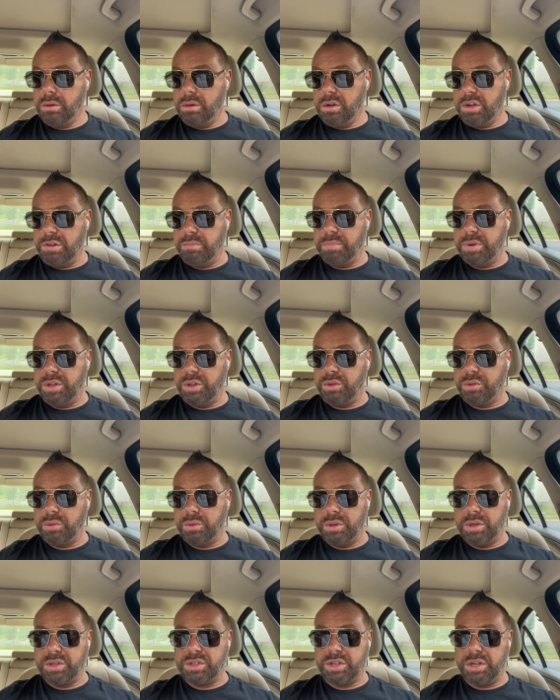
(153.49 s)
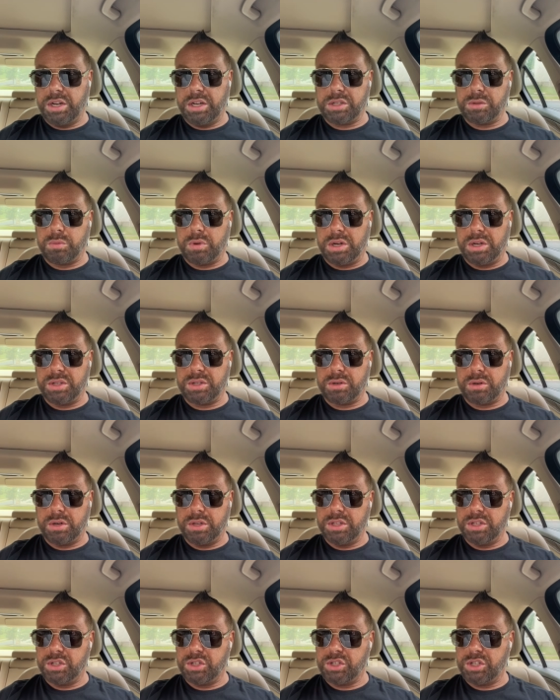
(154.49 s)
I've been through this, and that's why I started
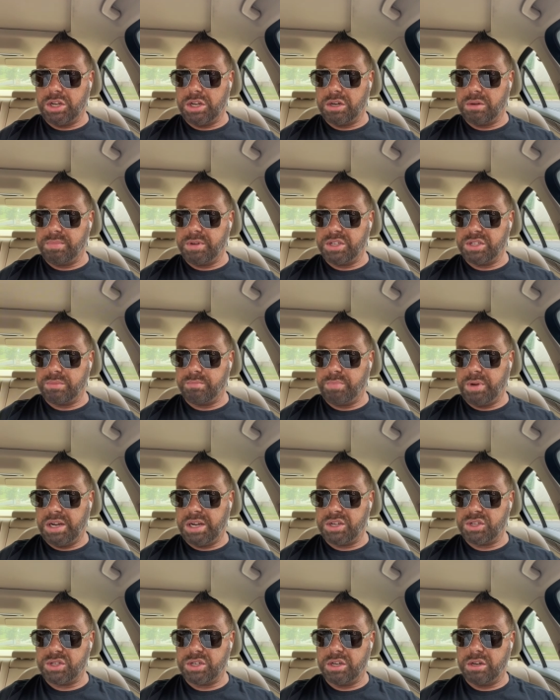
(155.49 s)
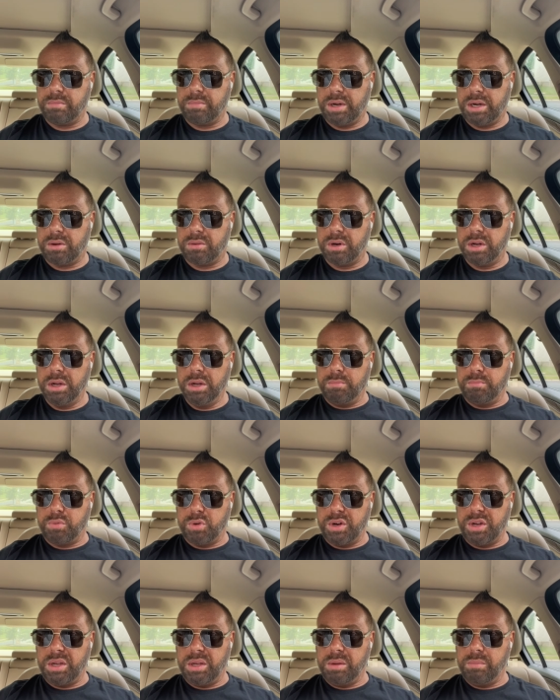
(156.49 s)
this channel because I'm passionate about
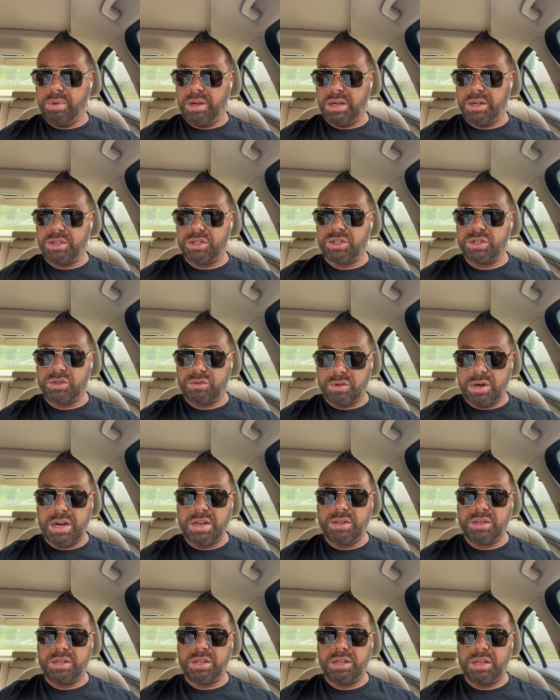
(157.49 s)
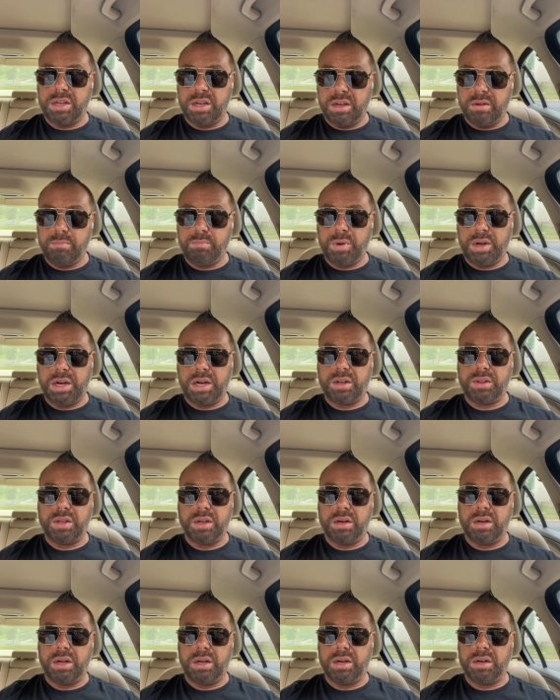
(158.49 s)
bringing back strength to the empath
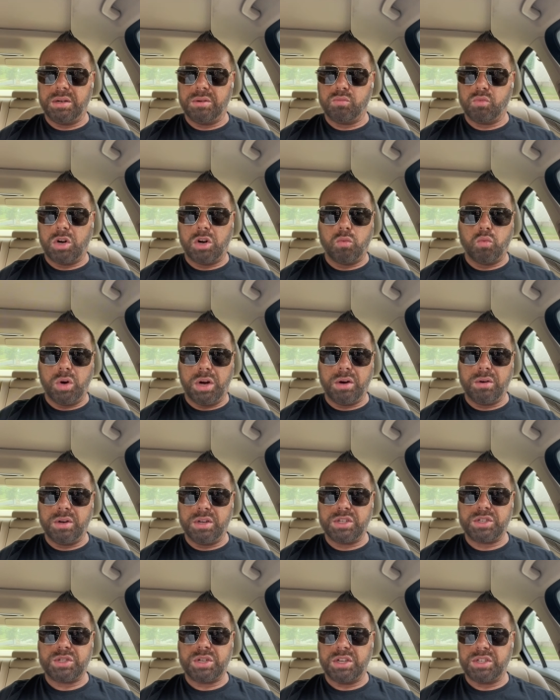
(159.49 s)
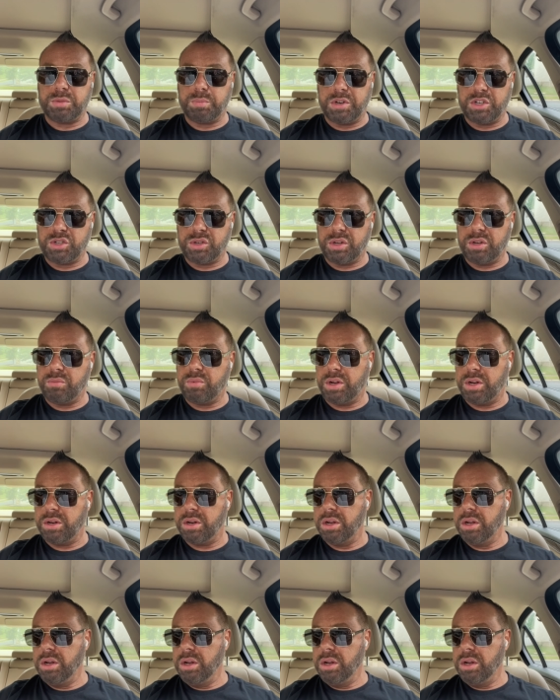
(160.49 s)
and, and awareness, especially when